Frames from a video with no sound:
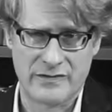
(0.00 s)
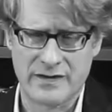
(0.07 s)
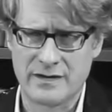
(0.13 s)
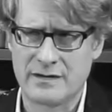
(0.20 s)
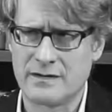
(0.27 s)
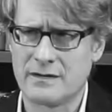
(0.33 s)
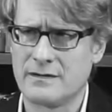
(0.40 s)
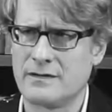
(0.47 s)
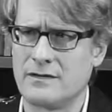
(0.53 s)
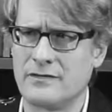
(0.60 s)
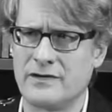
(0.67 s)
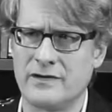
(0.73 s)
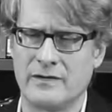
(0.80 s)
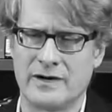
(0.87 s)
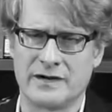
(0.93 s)
theater,
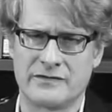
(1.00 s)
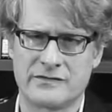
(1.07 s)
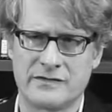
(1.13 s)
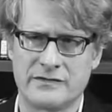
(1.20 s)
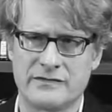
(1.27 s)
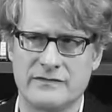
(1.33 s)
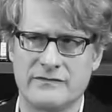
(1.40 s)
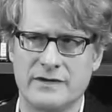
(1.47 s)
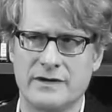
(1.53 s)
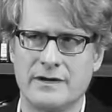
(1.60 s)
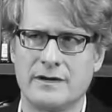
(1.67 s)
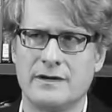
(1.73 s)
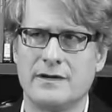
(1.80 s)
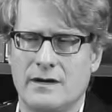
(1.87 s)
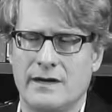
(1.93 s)
although not exclusively.
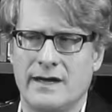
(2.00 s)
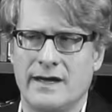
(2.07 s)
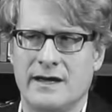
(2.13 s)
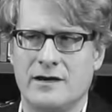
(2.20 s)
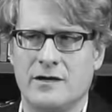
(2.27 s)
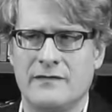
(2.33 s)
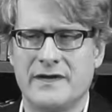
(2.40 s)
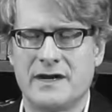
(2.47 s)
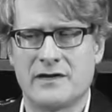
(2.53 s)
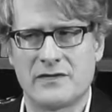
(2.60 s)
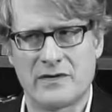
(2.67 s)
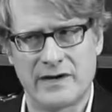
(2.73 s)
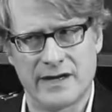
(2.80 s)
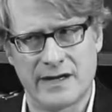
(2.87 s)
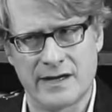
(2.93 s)
And on the
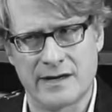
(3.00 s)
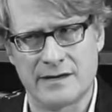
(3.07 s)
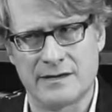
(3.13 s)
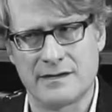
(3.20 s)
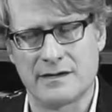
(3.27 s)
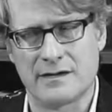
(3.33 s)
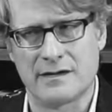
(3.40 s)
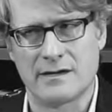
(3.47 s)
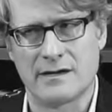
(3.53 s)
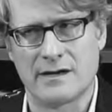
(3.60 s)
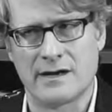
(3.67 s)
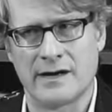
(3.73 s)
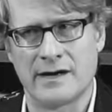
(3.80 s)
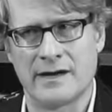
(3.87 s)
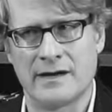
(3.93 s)
other hand,
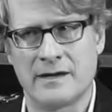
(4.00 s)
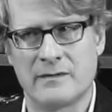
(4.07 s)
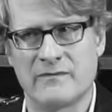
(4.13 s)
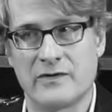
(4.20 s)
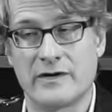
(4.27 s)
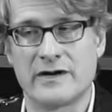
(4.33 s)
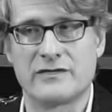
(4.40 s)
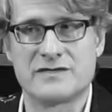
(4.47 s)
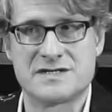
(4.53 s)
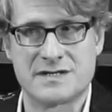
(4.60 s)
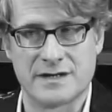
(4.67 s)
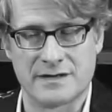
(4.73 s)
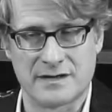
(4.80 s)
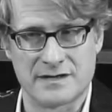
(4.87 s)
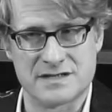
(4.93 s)
I am very
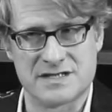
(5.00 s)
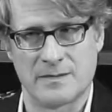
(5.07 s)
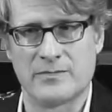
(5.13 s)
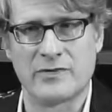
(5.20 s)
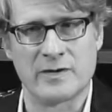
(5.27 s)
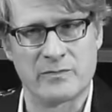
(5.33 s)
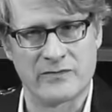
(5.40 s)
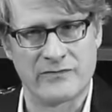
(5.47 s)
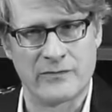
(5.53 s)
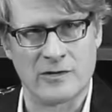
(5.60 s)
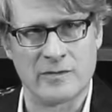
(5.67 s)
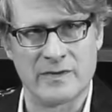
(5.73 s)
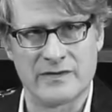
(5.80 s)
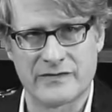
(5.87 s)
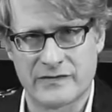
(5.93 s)
interested in contemporary
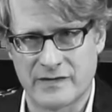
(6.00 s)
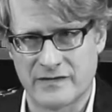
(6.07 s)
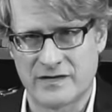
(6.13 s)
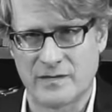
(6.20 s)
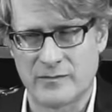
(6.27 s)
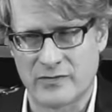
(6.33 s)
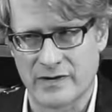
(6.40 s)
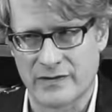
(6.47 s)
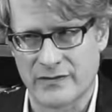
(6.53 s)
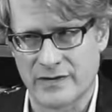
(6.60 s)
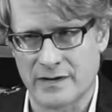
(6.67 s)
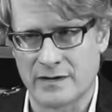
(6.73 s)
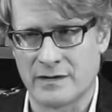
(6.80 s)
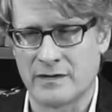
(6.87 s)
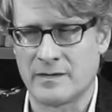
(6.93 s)
performance, contemporary
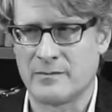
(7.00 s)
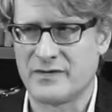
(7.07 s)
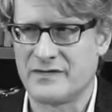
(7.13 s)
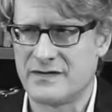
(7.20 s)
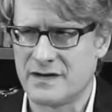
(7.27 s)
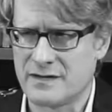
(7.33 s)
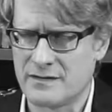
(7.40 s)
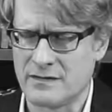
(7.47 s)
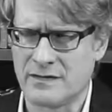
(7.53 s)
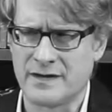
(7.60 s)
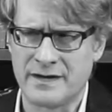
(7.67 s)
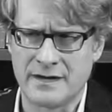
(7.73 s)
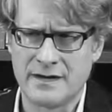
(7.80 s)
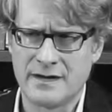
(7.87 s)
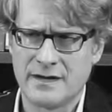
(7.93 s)
theater, and
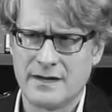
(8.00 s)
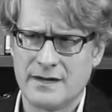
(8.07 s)
particularly